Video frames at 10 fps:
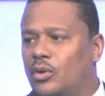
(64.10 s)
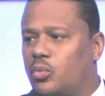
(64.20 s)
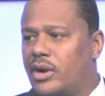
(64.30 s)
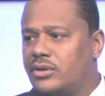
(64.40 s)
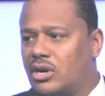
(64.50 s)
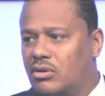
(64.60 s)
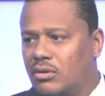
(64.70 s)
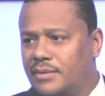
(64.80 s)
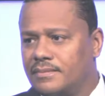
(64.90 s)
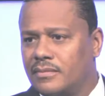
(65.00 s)
with where you're
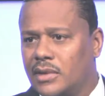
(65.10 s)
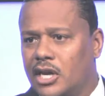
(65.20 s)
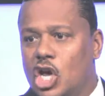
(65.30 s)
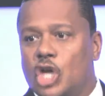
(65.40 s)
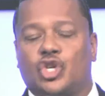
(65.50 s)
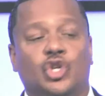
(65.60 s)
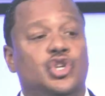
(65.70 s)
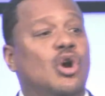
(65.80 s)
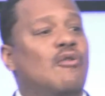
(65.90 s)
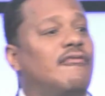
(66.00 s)
going. So
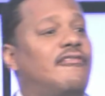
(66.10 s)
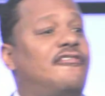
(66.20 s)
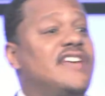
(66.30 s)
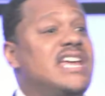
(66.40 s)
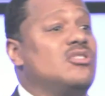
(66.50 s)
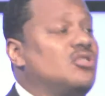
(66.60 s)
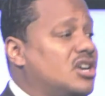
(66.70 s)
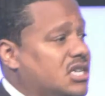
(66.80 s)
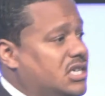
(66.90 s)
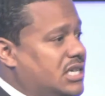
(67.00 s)
you don't feel
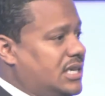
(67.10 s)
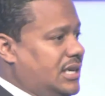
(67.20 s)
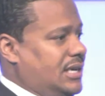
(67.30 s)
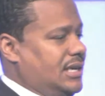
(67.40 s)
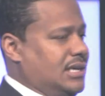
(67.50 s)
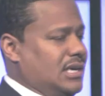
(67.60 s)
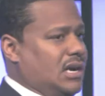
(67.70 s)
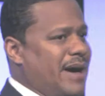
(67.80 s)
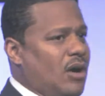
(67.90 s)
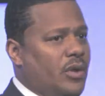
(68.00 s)
good
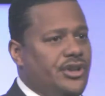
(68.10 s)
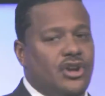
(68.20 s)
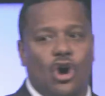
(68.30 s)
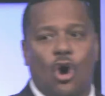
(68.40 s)
about where you're